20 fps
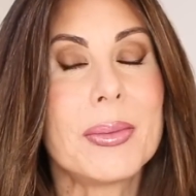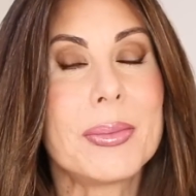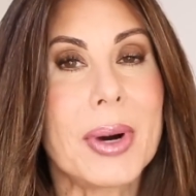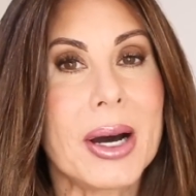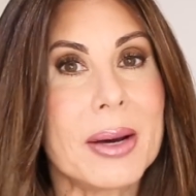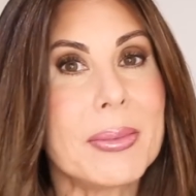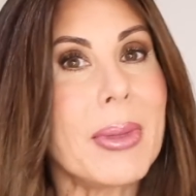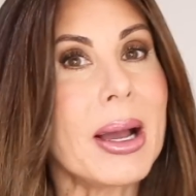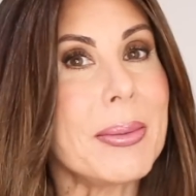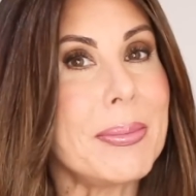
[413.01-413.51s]

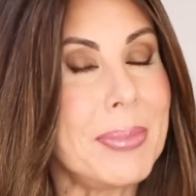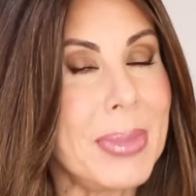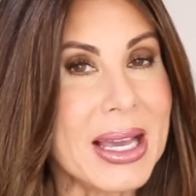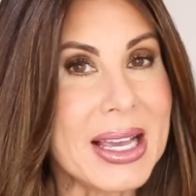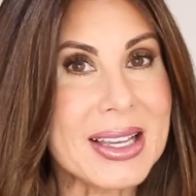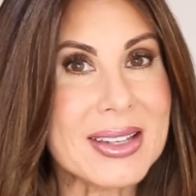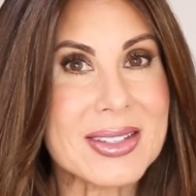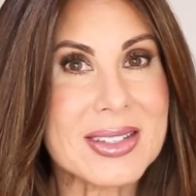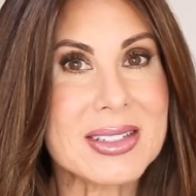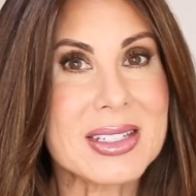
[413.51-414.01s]
But my
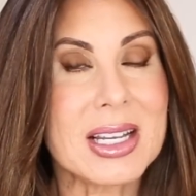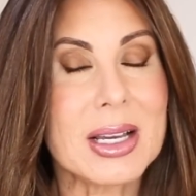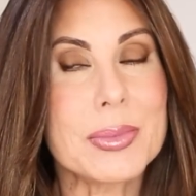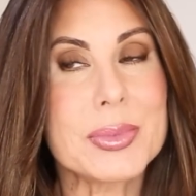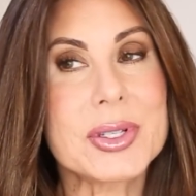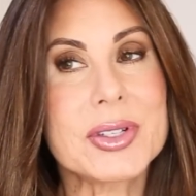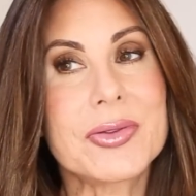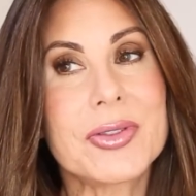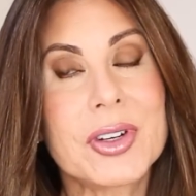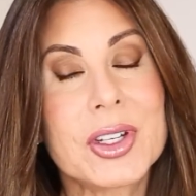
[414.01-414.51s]
biggest
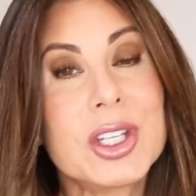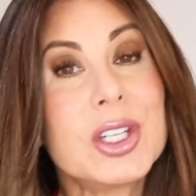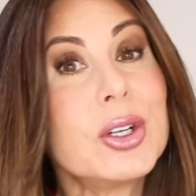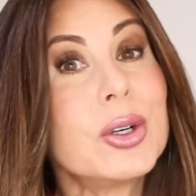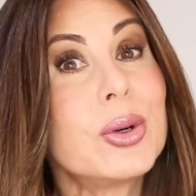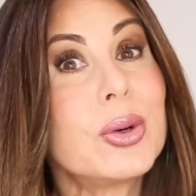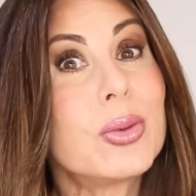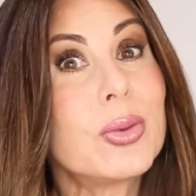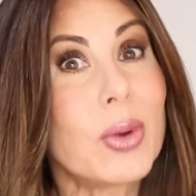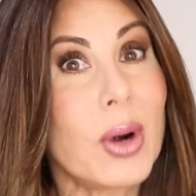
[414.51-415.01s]
tips for
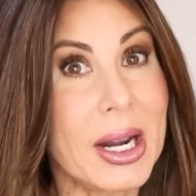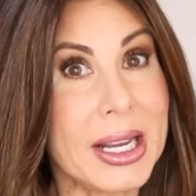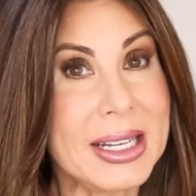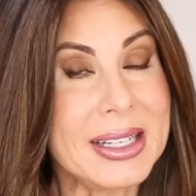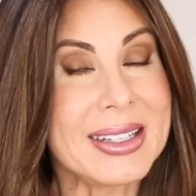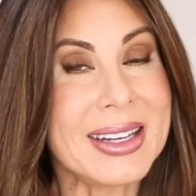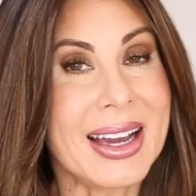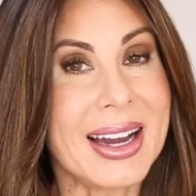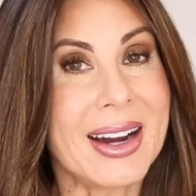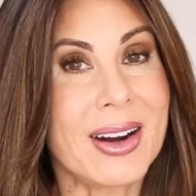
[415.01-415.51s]
you
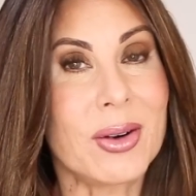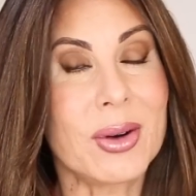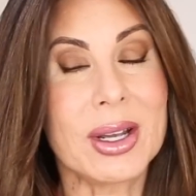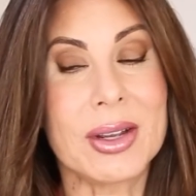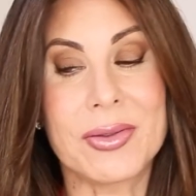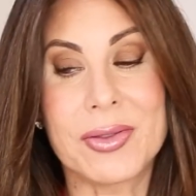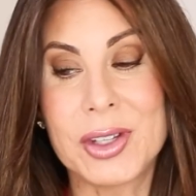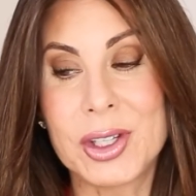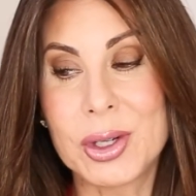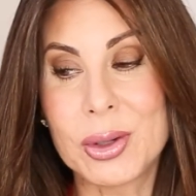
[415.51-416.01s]
right now,
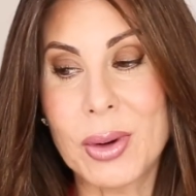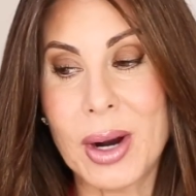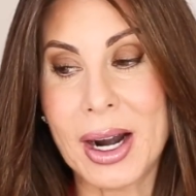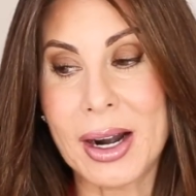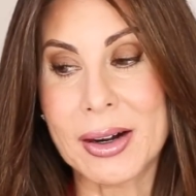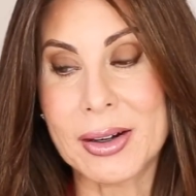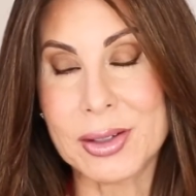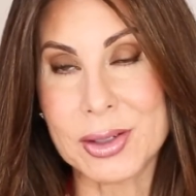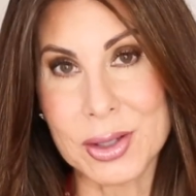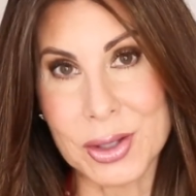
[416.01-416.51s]
if you
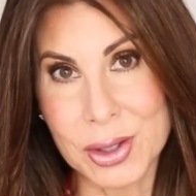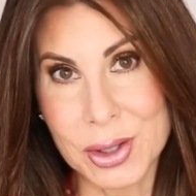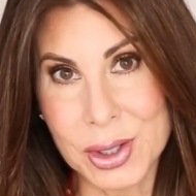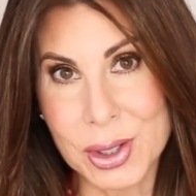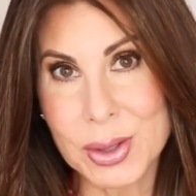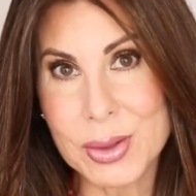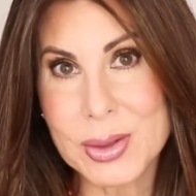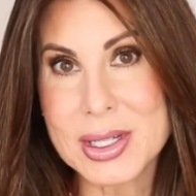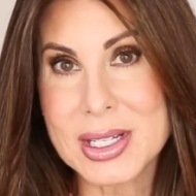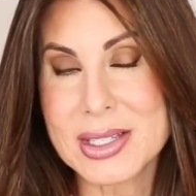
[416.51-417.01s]
are
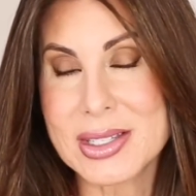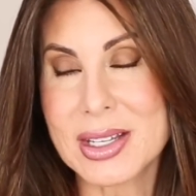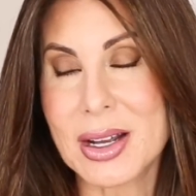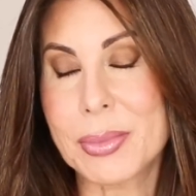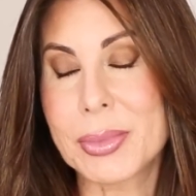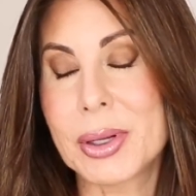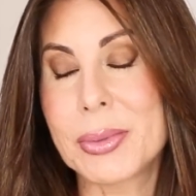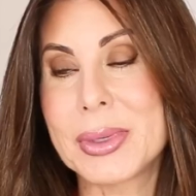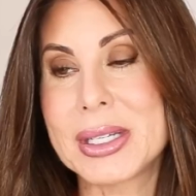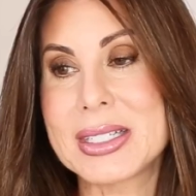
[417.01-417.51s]
new to
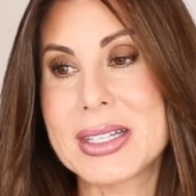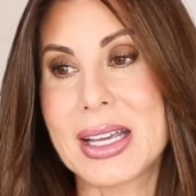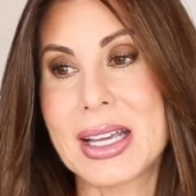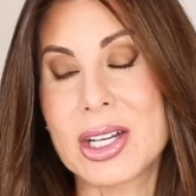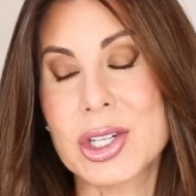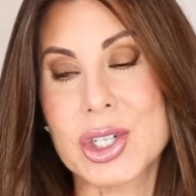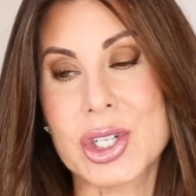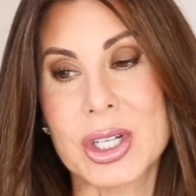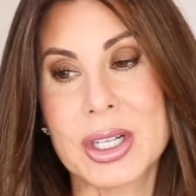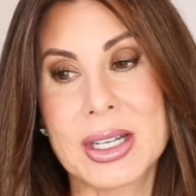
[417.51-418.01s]

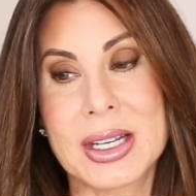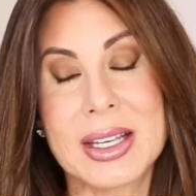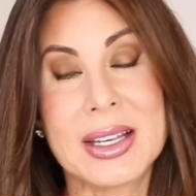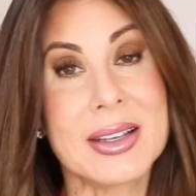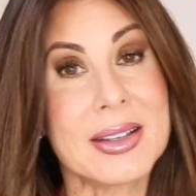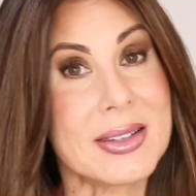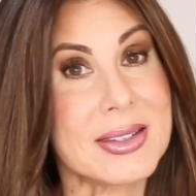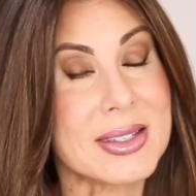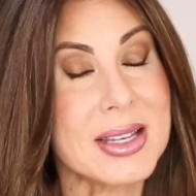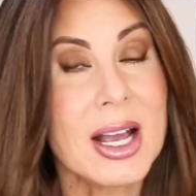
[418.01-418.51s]
supplementation,
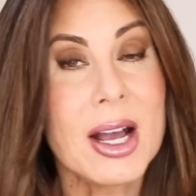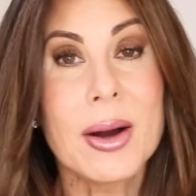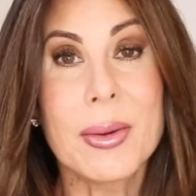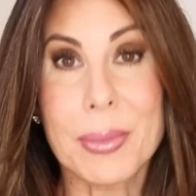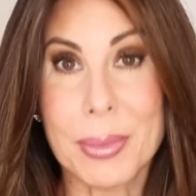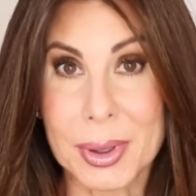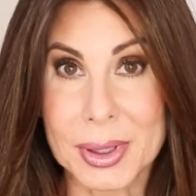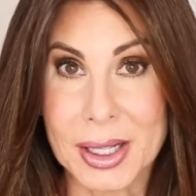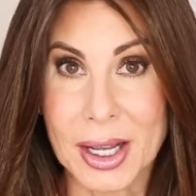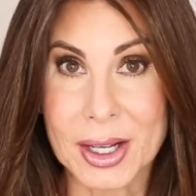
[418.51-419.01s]
is
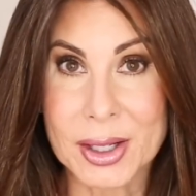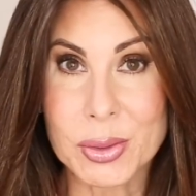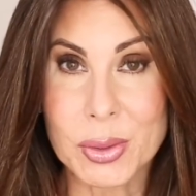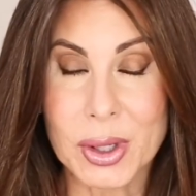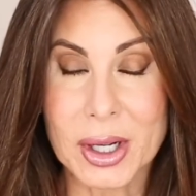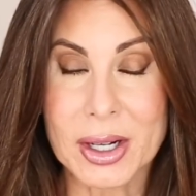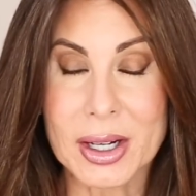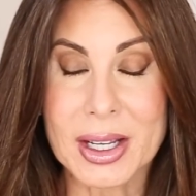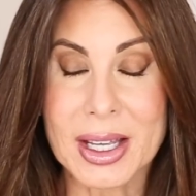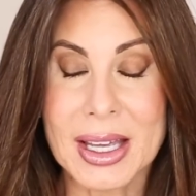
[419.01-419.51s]
blood
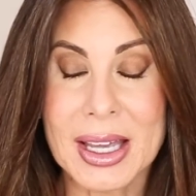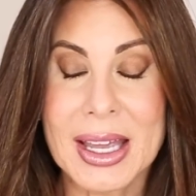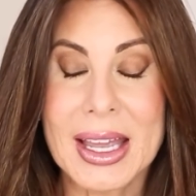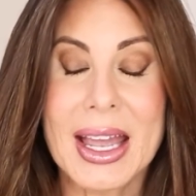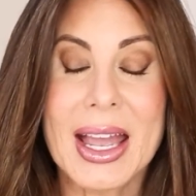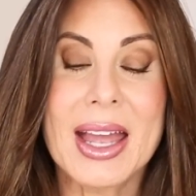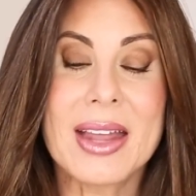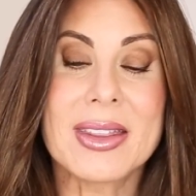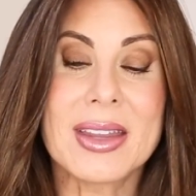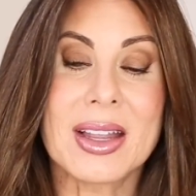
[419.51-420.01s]
work
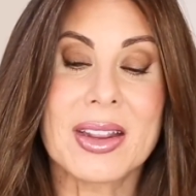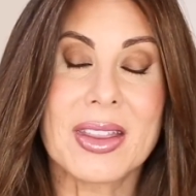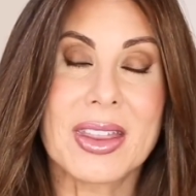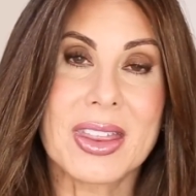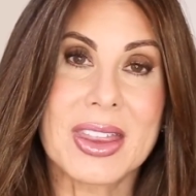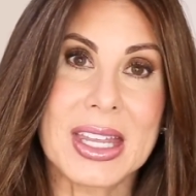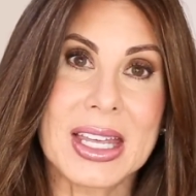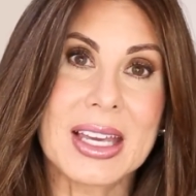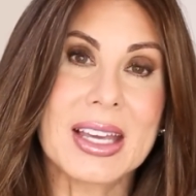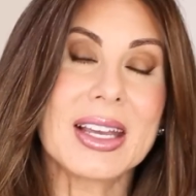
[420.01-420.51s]
and then
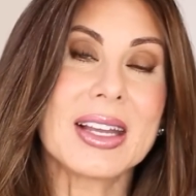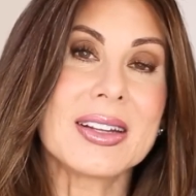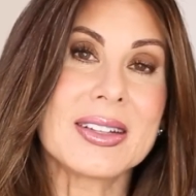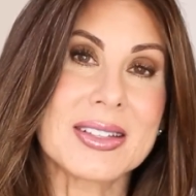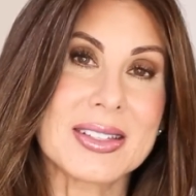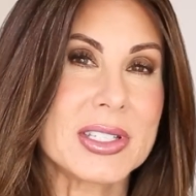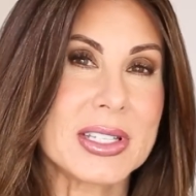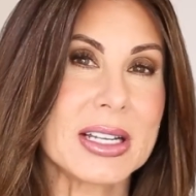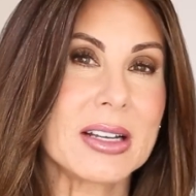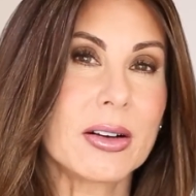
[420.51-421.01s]
think
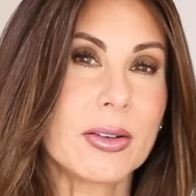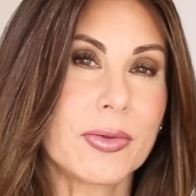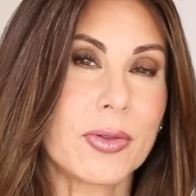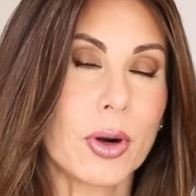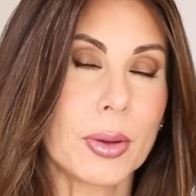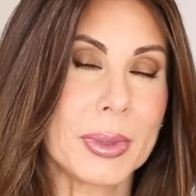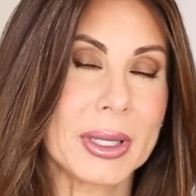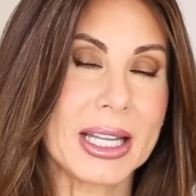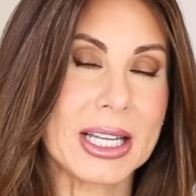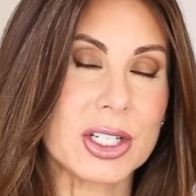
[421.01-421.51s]
in single
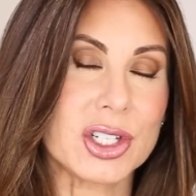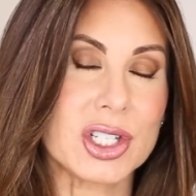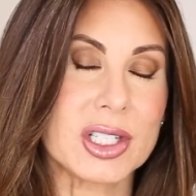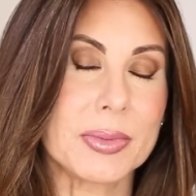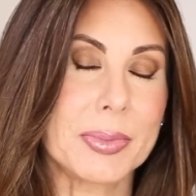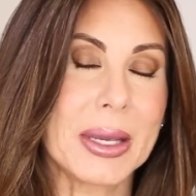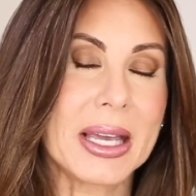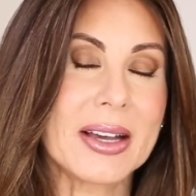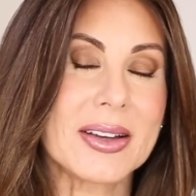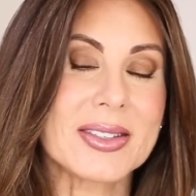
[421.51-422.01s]

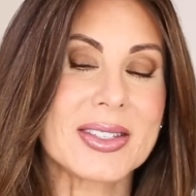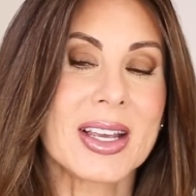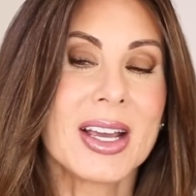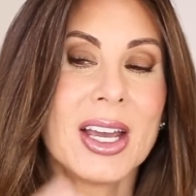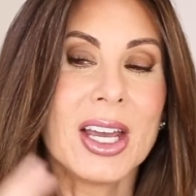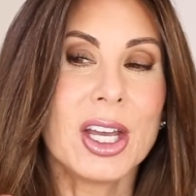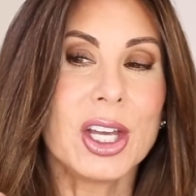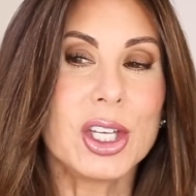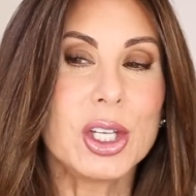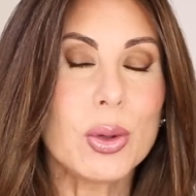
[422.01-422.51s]
formulations, because
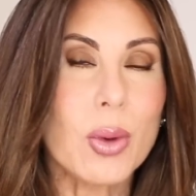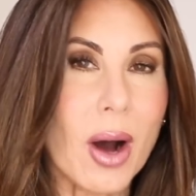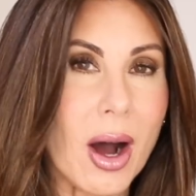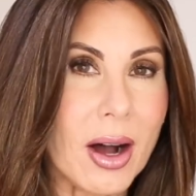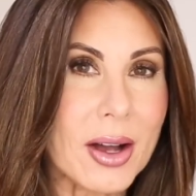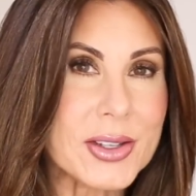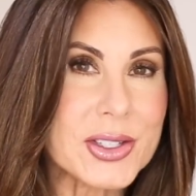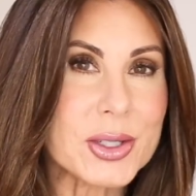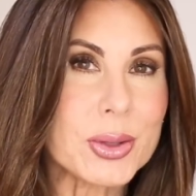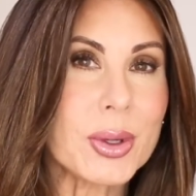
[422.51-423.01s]
you
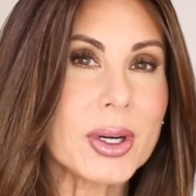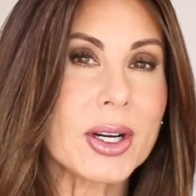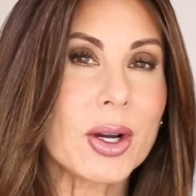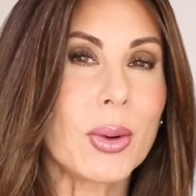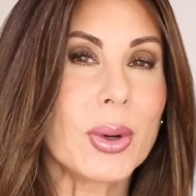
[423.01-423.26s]
also are